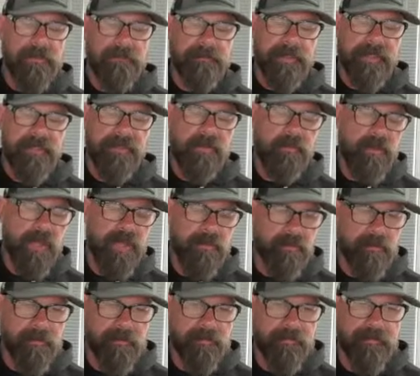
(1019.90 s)
in the weight
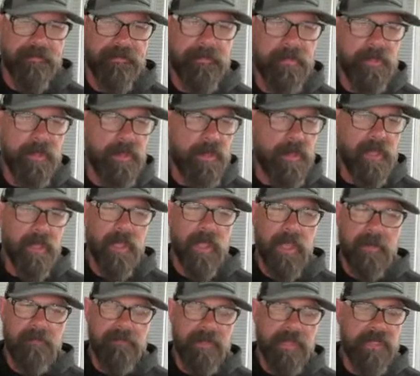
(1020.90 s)
room
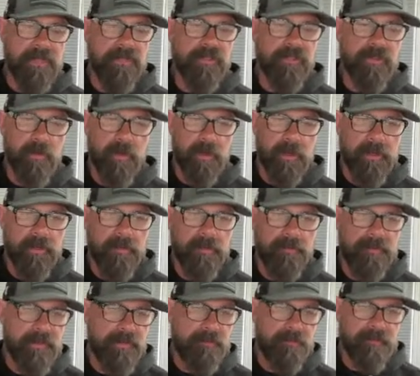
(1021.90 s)
and being sore.
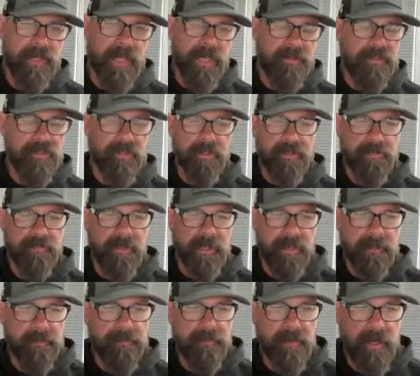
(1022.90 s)
That's just me.
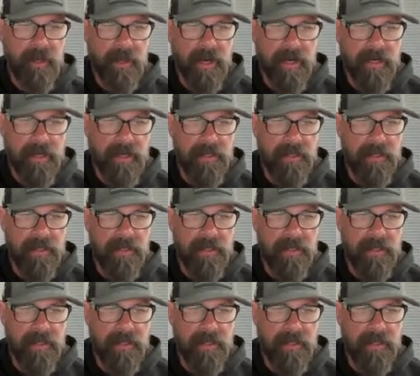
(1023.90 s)
All right. And